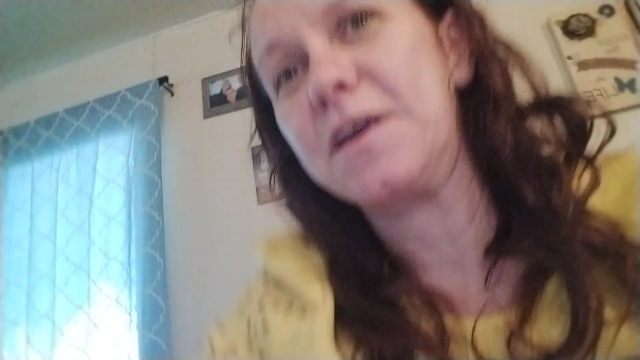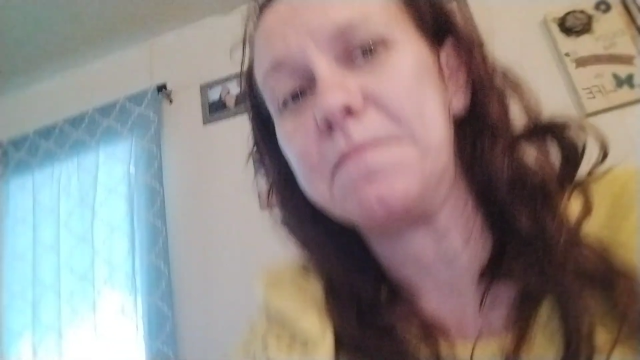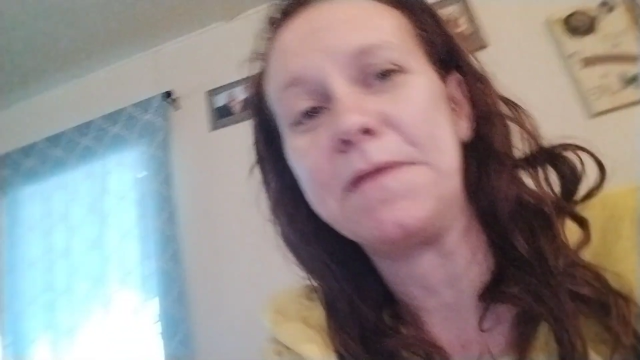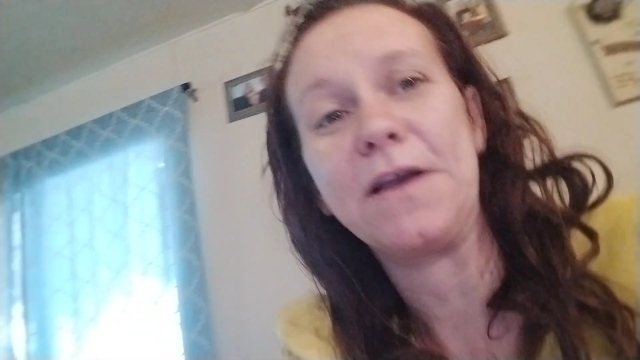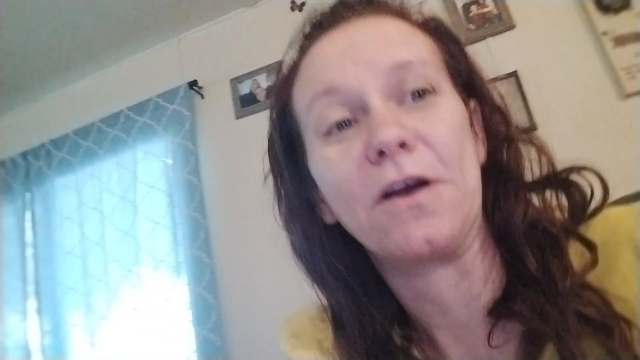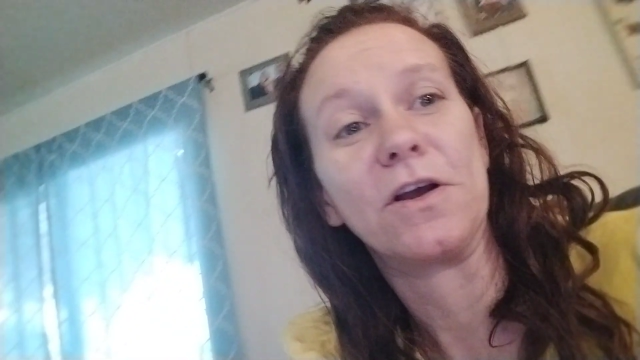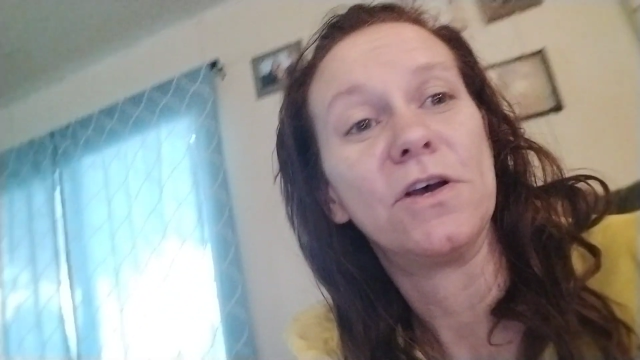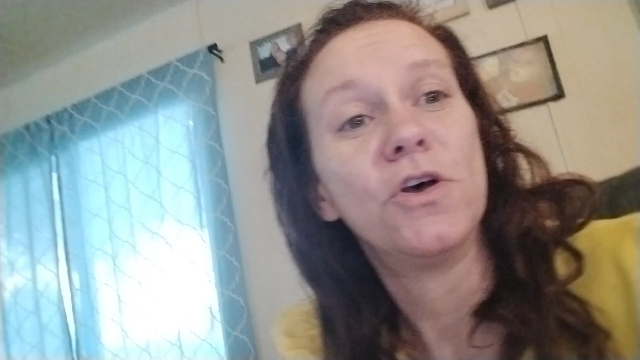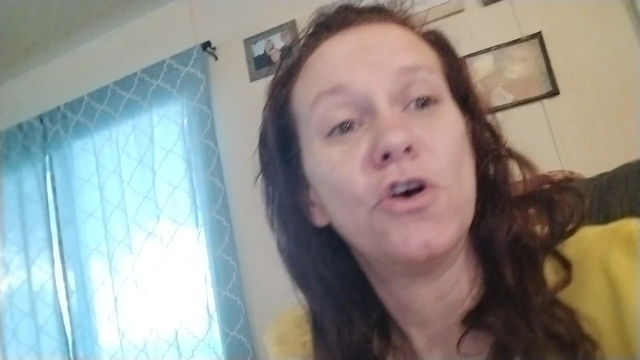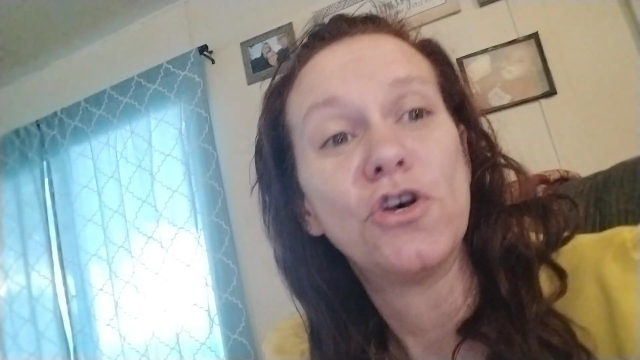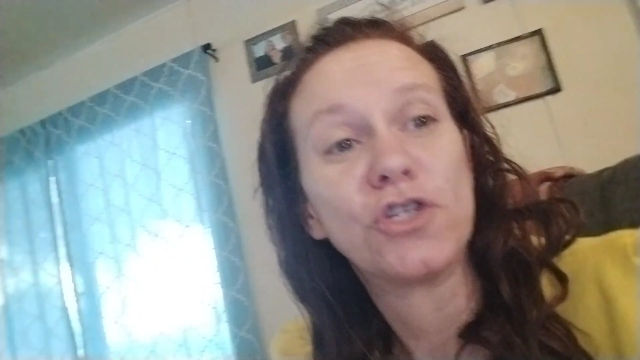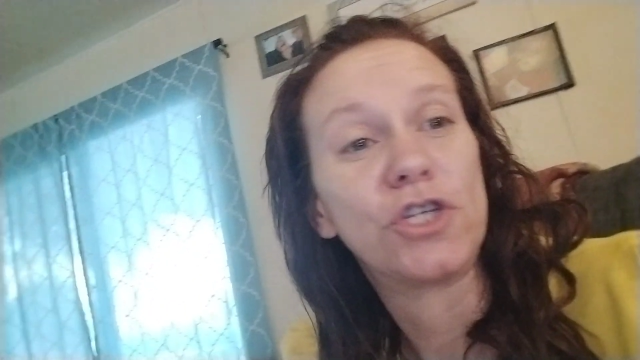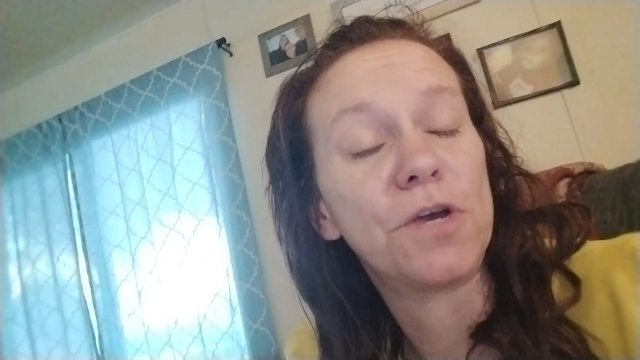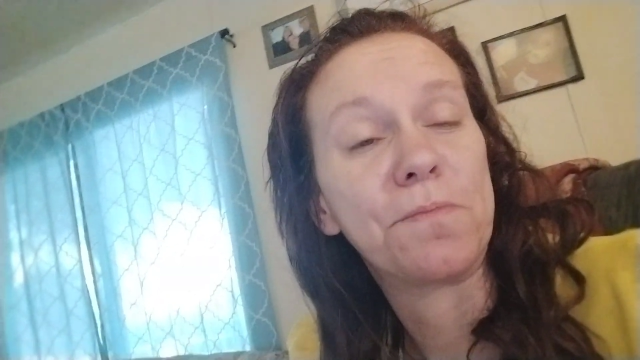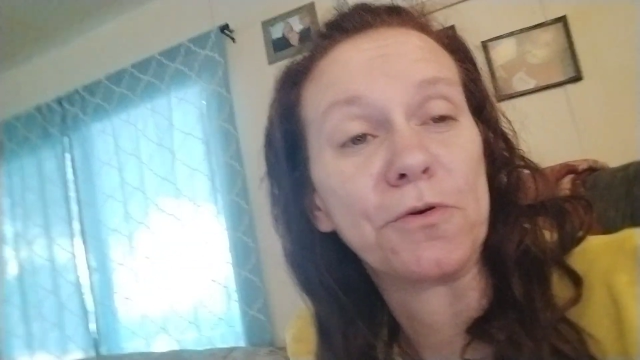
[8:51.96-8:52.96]
to be a
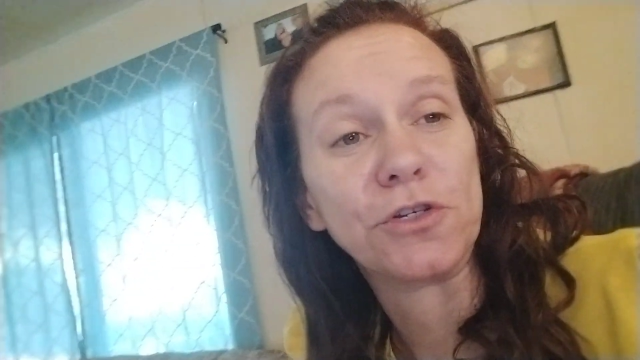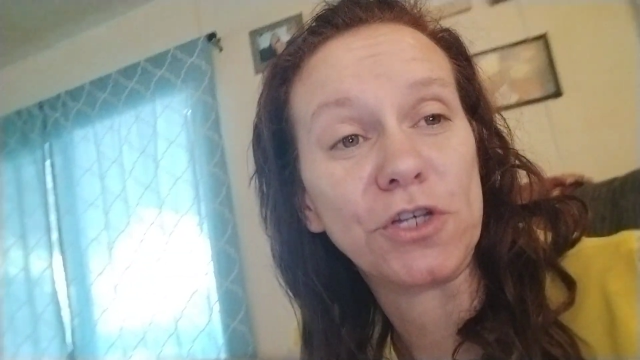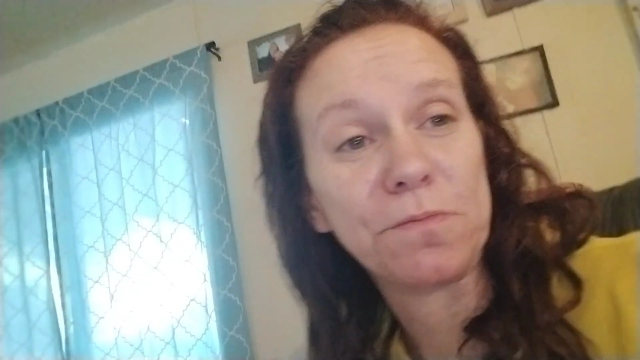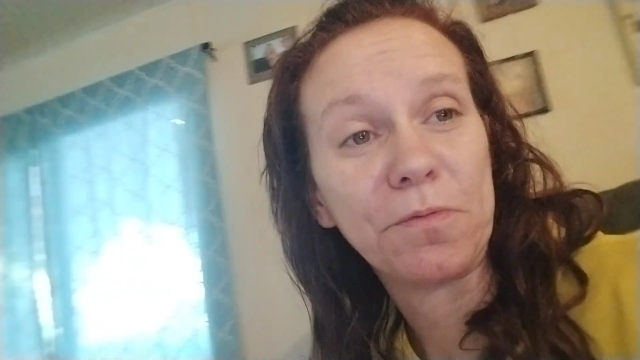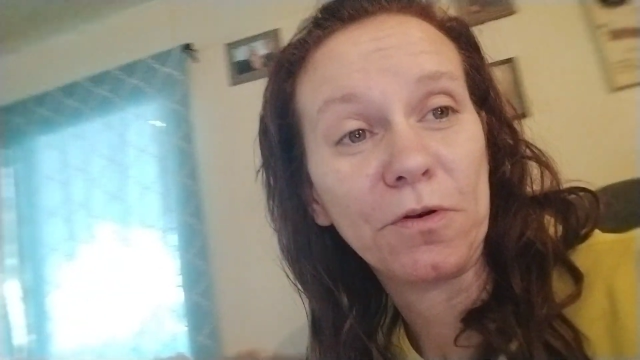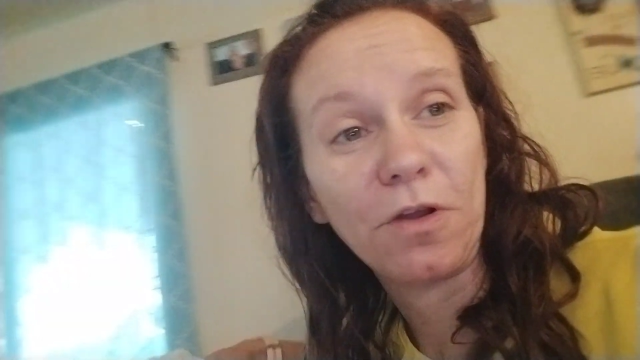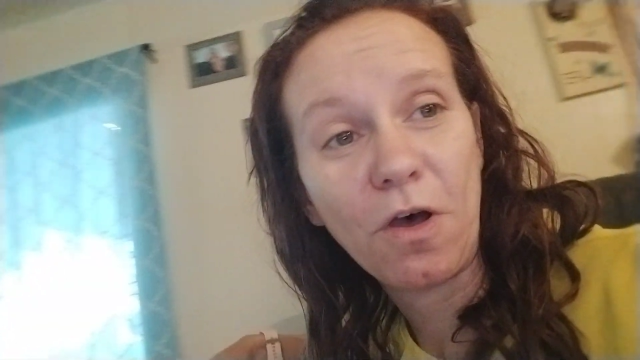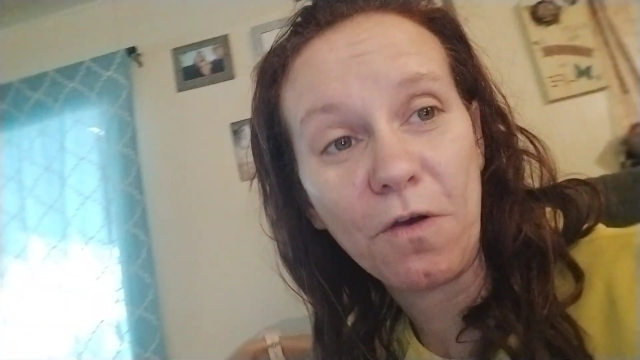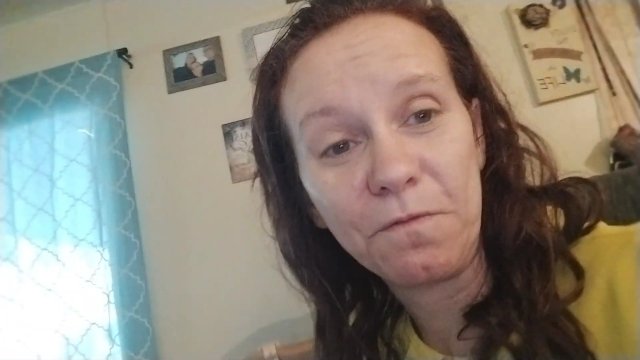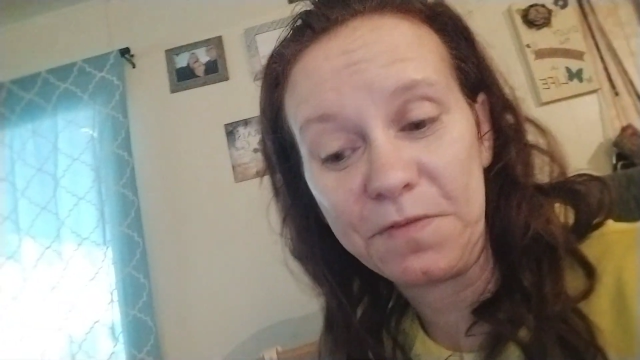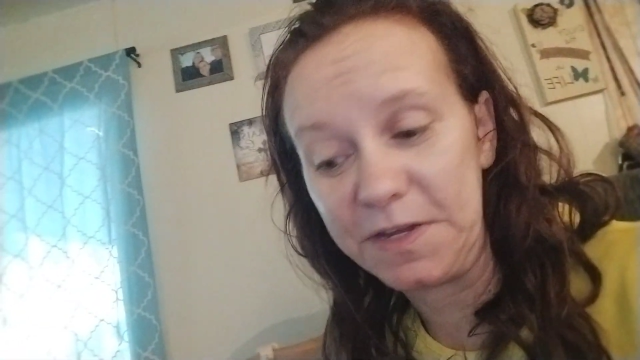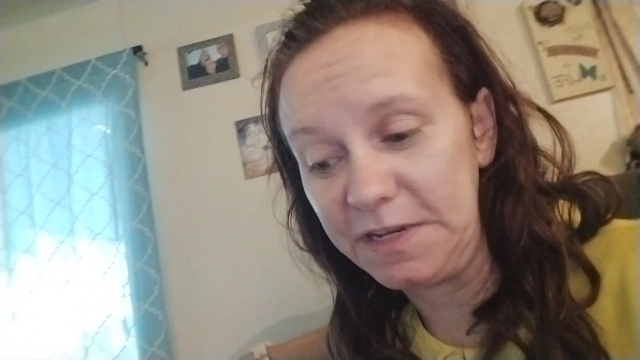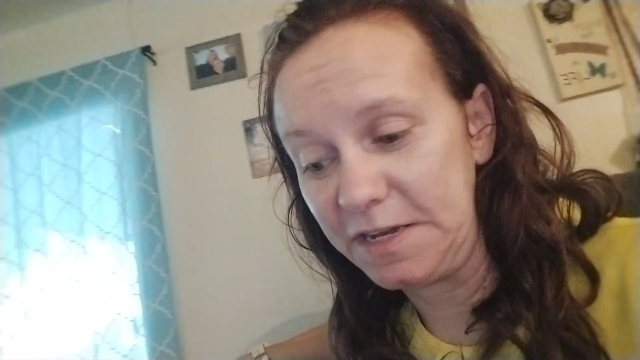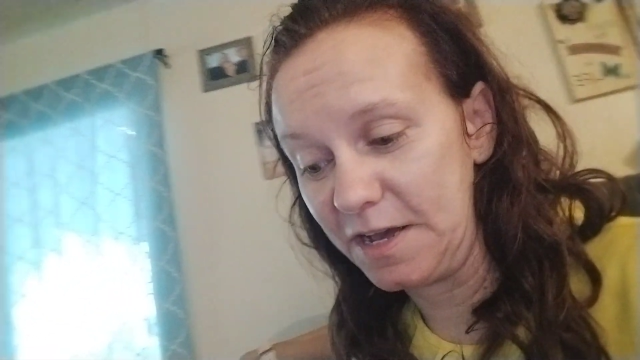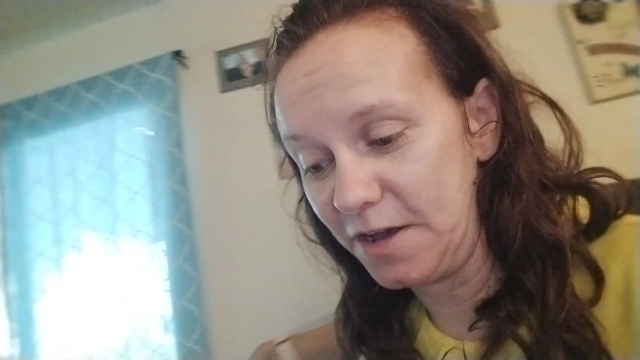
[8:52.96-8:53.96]
super, super long
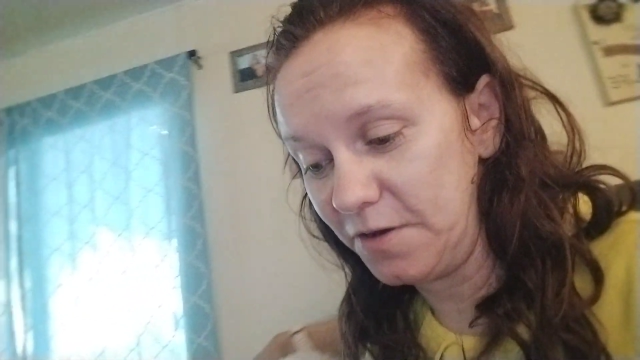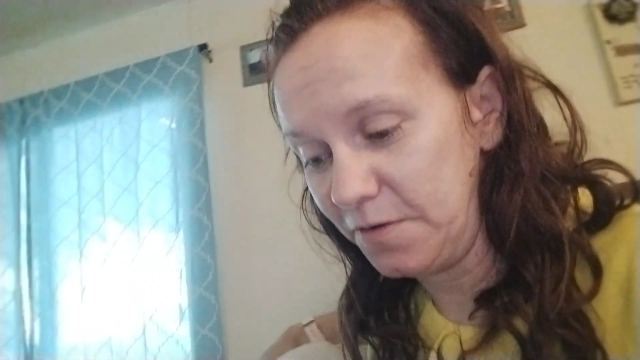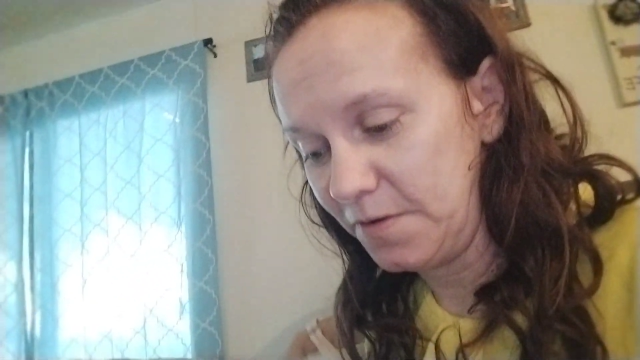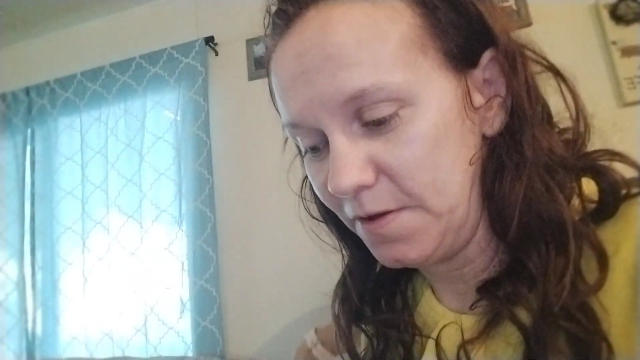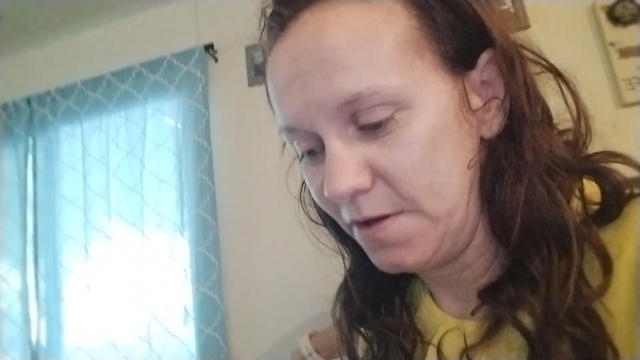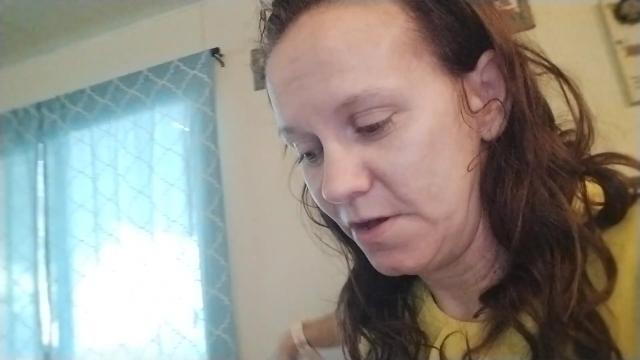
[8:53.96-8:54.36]
video.